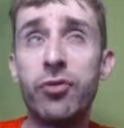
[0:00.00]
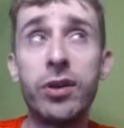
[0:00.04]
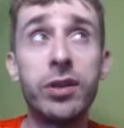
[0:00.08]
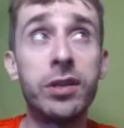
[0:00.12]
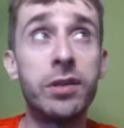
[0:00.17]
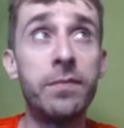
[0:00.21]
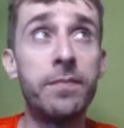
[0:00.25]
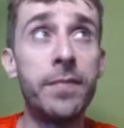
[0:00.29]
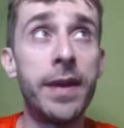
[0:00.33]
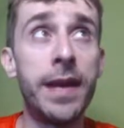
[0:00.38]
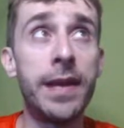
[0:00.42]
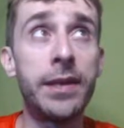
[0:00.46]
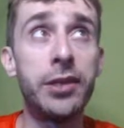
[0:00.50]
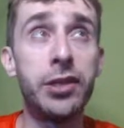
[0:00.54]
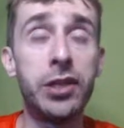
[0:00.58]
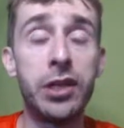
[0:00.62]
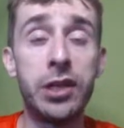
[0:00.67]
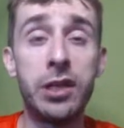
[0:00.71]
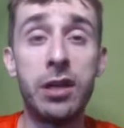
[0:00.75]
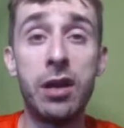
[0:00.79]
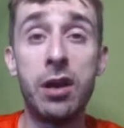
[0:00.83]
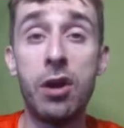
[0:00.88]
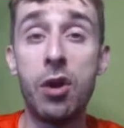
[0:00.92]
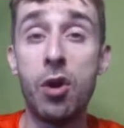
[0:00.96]
to try to
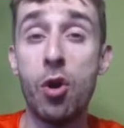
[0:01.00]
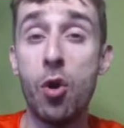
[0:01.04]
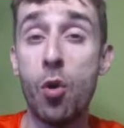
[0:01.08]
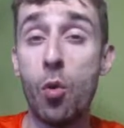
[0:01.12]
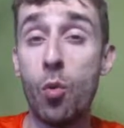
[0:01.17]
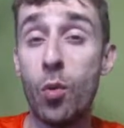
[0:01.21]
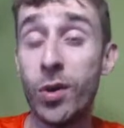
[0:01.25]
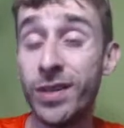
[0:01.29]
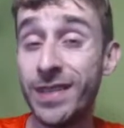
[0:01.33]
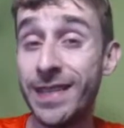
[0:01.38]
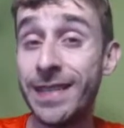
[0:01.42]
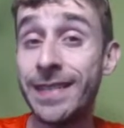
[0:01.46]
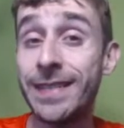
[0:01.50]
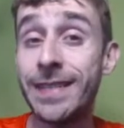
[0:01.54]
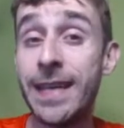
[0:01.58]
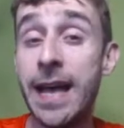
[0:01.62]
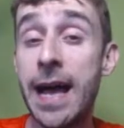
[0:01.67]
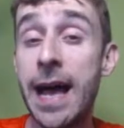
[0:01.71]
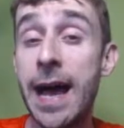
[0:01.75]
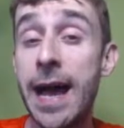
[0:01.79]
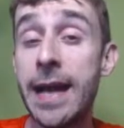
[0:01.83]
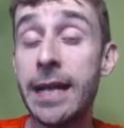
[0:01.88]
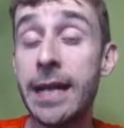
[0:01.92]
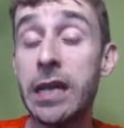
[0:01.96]
imagine what's the
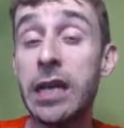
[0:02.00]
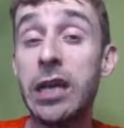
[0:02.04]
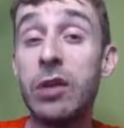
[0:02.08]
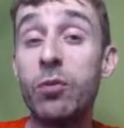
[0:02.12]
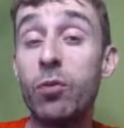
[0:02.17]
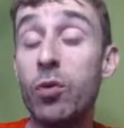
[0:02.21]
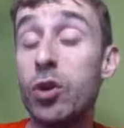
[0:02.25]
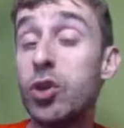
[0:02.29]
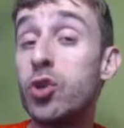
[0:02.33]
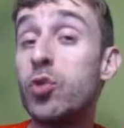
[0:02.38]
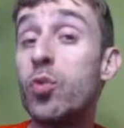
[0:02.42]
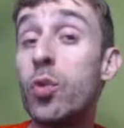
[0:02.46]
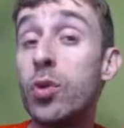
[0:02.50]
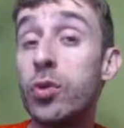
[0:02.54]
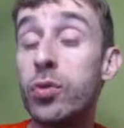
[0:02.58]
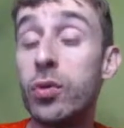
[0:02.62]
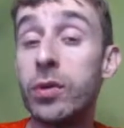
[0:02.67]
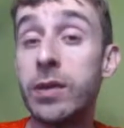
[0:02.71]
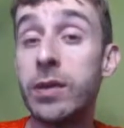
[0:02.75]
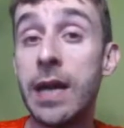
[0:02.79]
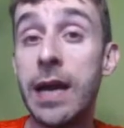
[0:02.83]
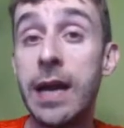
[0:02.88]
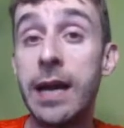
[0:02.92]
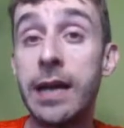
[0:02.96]
side in which you want
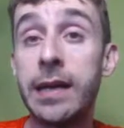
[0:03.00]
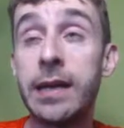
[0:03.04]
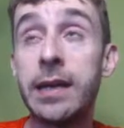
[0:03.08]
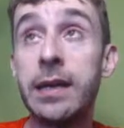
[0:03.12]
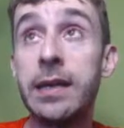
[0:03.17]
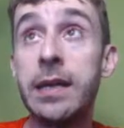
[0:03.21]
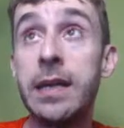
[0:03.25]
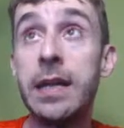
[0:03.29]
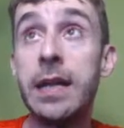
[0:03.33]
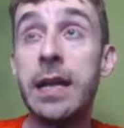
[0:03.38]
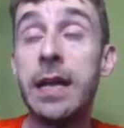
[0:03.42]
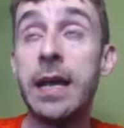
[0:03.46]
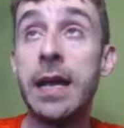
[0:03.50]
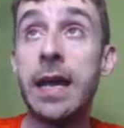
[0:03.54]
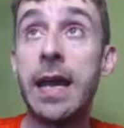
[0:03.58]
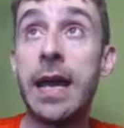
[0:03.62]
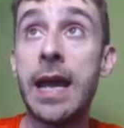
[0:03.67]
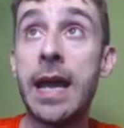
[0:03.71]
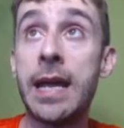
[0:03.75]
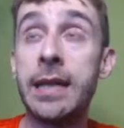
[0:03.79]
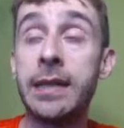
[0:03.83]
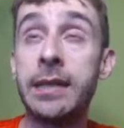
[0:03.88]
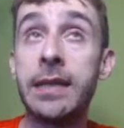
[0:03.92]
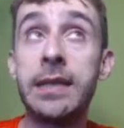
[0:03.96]
to attack.
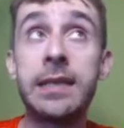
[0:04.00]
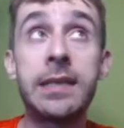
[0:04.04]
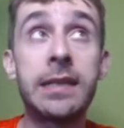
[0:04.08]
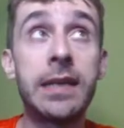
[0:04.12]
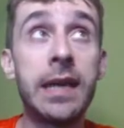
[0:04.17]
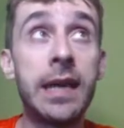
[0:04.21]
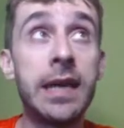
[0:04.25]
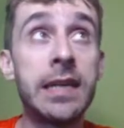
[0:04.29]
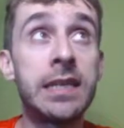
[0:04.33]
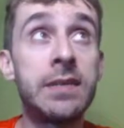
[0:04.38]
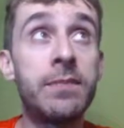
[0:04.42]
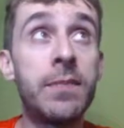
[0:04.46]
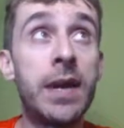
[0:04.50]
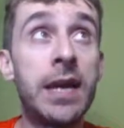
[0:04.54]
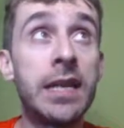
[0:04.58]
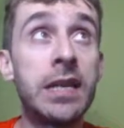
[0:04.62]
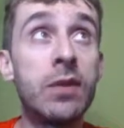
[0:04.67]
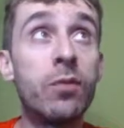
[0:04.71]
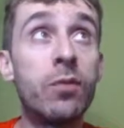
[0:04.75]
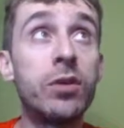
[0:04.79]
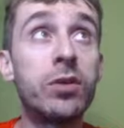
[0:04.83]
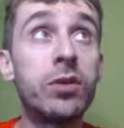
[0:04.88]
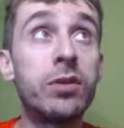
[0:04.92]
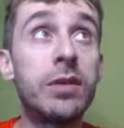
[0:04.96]
And in this case, my
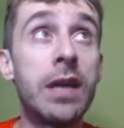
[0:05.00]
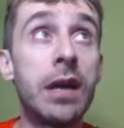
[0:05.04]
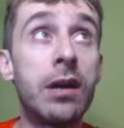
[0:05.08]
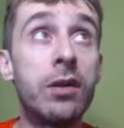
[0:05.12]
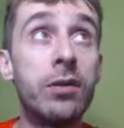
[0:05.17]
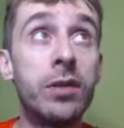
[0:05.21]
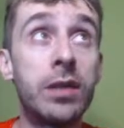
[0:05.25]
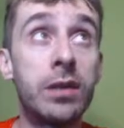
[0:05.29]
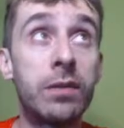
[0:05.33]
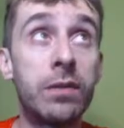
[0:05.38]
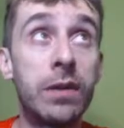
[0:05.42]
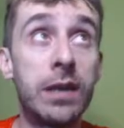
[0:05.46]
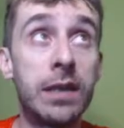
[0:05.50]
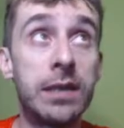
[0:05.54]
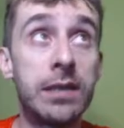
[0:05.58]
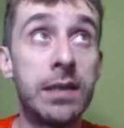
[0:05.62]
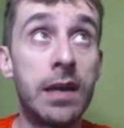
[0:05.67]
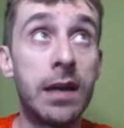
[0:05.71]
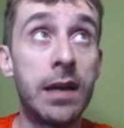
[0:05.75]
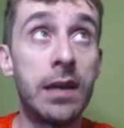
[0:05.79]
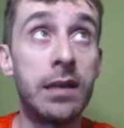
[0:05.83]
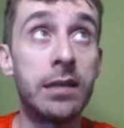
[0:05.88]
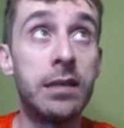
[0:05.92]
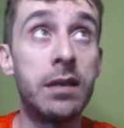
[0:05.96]
idea was to attack on the queen
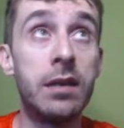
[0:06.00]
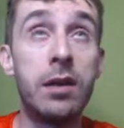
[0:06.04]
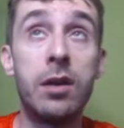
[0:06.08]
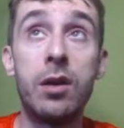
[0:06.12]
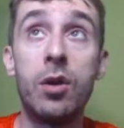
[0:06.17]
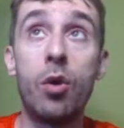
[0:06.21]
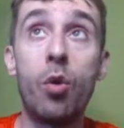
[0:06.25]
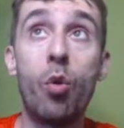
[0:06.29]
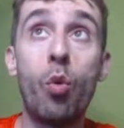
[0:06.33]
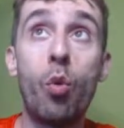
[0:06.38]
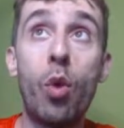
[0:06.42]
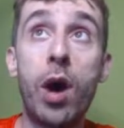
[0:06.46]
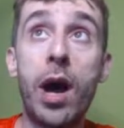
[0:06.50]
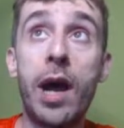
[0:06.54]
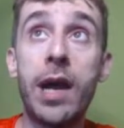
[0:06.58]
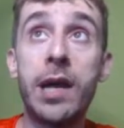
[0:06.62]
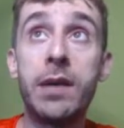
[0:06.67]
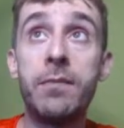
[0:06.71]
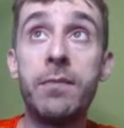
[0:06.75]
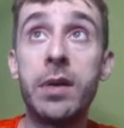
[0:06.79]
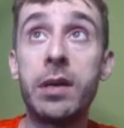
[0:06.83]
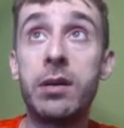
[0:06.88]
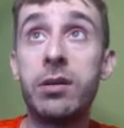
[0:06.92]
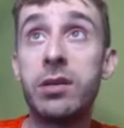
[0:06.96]
side.
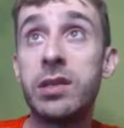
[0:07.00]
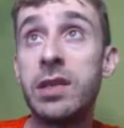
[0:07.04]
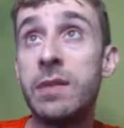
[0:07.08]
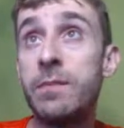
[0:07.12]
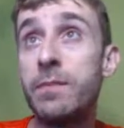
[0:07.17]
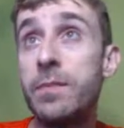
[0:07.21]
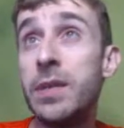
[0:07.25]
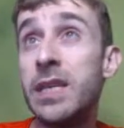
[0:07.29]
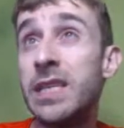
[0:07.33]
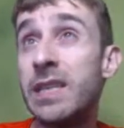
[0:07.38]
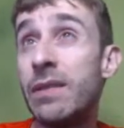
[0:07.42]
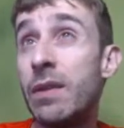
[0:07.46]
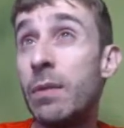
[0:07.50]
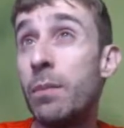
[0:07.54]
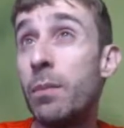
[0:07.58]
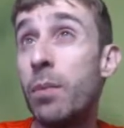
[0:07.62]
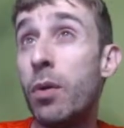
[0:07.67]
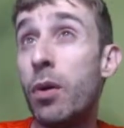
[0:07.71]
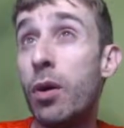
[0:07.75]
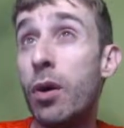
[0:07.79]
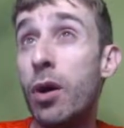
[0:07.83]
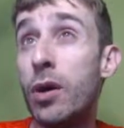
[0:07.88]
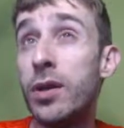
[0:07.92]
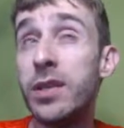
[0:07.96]
Why? Because the b7
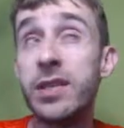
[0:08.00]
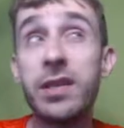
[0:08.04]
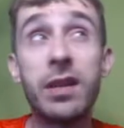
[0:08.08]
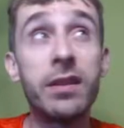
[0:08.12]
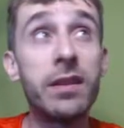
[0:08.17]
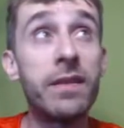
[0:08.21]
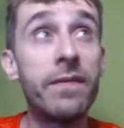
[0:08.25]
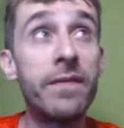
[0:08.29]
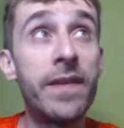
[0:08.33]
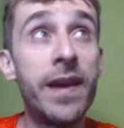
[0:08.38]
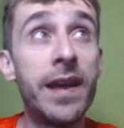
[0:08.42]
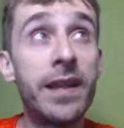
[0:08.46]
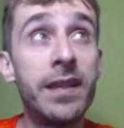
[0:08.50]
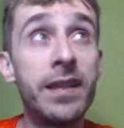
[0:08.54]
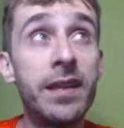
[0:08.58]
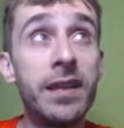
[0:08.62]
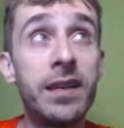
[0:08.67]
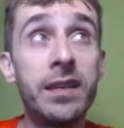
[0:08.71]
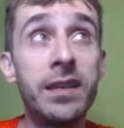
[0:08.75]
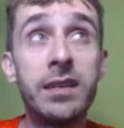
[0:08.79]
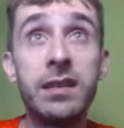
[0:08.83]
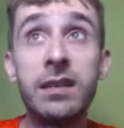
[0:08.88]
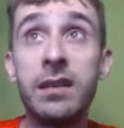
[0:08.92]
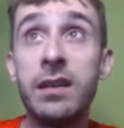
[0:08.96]
pawn is not
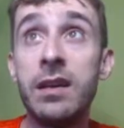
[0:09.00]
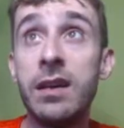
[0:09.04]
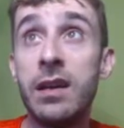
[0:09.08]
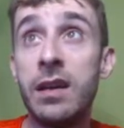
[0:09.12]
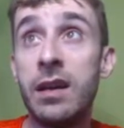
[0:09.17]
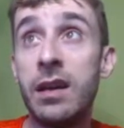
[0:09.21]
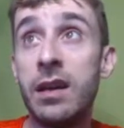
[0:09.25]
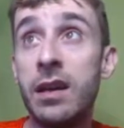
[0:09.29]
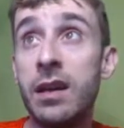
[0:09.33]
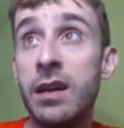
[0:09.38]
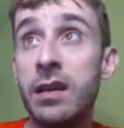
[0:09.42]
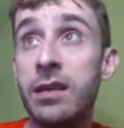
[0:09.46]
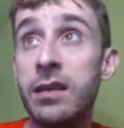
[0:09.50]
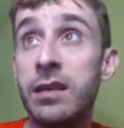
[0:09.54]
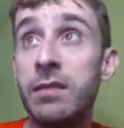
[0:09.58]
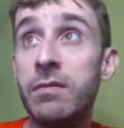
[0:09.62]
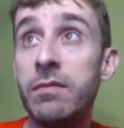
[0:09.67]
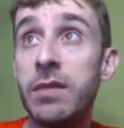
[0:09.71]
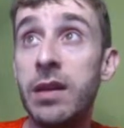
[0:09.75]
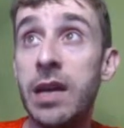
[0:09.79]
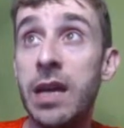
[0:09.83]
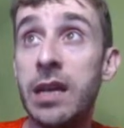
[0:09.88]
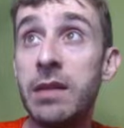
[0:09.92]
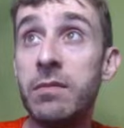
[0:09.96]
defended,
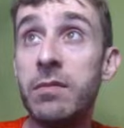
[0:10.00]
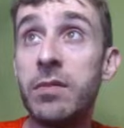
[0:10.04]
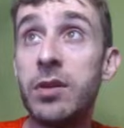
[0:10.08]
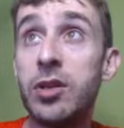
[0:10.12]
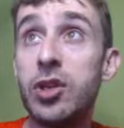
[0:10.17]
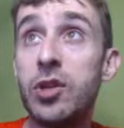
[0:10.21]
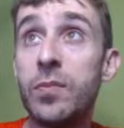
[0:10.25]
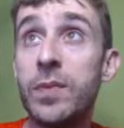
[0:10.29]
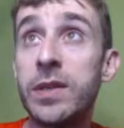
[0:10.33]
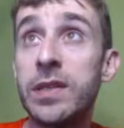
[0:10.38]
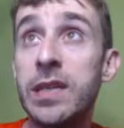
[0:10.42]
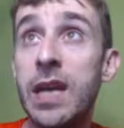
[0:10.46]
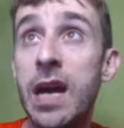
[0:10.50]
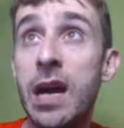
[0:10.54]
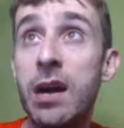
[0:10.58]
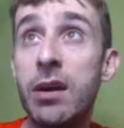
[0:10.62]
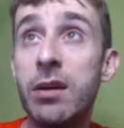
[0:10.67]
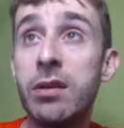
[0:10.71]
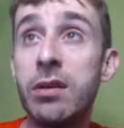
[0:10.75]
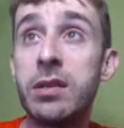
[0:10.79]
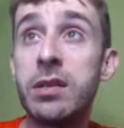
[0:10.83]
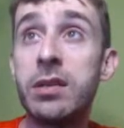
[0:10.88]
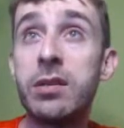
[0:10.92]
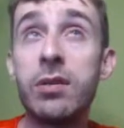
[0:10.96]
the enemy bishop is
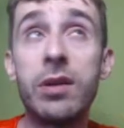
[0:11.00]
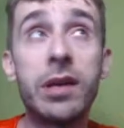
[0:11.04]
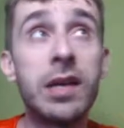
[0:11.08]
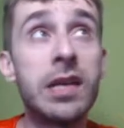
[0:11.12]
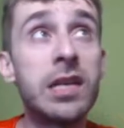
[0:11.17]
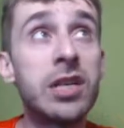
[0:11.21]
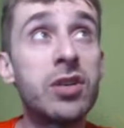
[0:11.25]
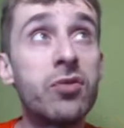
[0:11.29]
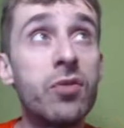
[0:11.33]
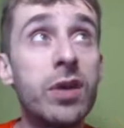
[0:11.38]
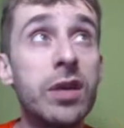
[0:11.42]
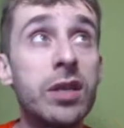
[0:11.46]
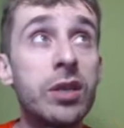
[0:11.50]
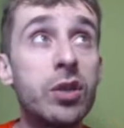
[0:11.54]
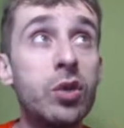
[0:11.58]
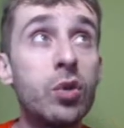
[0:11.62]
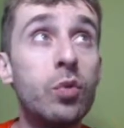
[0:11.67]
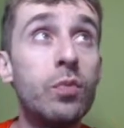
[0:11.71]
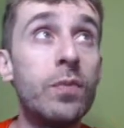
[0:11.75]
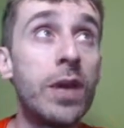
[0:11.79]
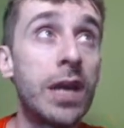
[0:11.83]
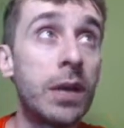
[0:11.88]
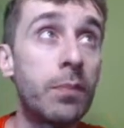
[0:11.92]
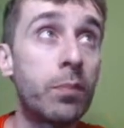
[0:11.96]
out, so I can try
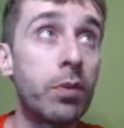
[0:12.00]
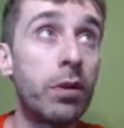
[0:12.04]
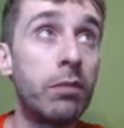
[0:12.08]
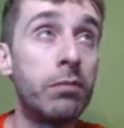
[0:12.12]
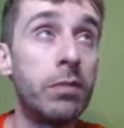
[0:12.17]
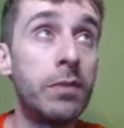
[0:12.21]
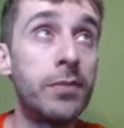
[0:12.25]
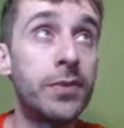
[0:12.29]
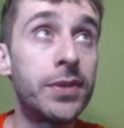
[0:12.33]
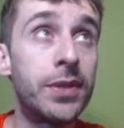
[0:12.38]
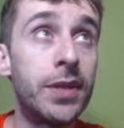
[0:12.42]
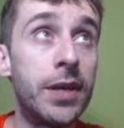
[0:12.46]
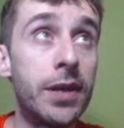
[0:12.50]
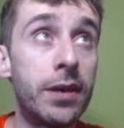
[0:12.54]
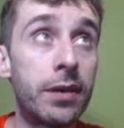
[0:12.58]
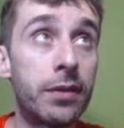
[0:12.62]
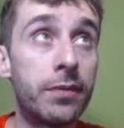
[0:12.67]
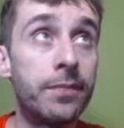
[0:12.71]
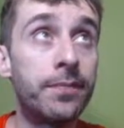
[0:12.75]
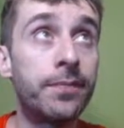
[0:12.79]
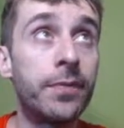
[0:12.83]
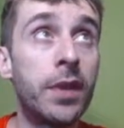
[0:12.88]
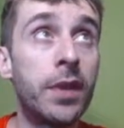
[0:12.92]
to make problems there.